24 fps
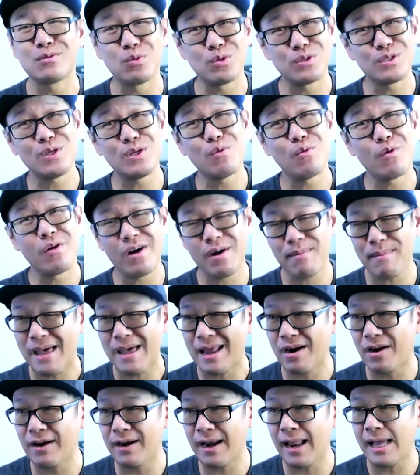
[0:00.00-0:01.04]
We'll see where I'm at
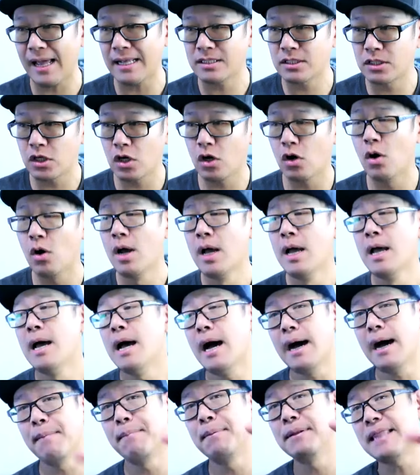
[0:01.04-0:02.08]
on that. So,
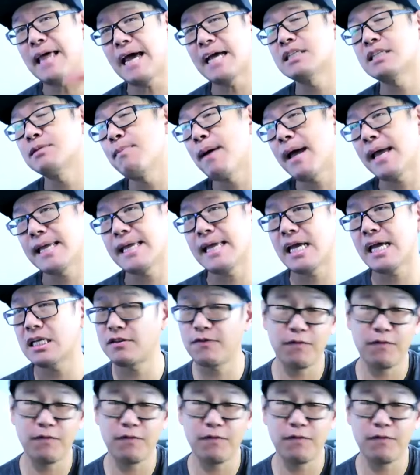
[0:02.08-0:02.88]
but that's my guess.